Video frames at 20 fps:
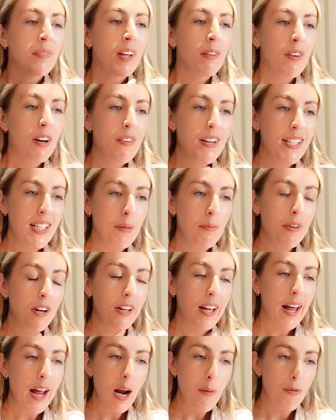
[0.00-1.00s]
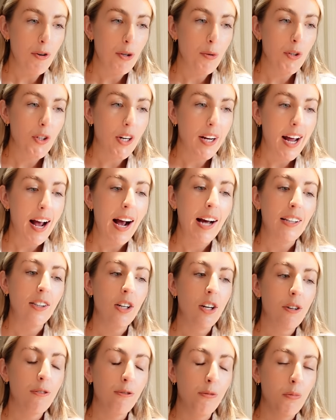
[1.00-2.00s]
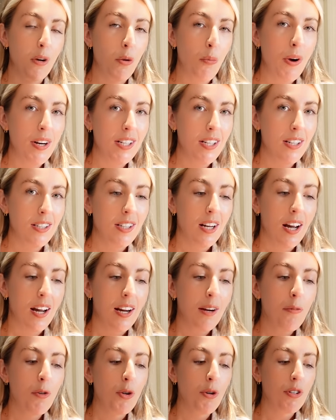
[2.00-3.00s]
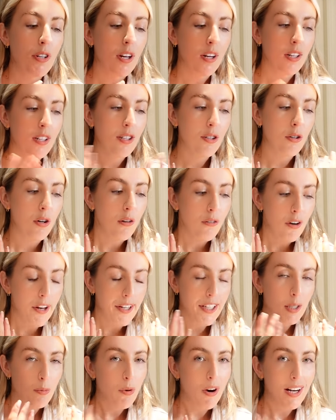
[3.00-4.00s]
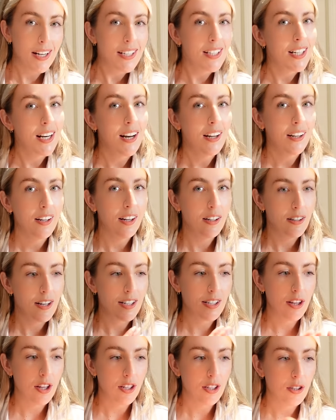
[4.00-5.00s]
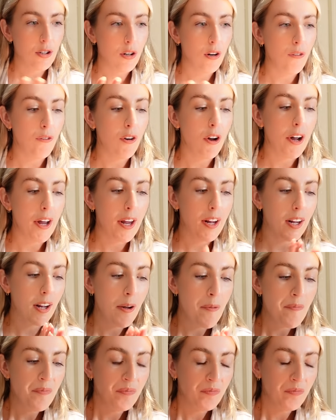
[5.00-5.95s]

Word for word: Very similar like airbrush, which I had like for my wedding day, which was like a sort of like spray silicone as the sort of like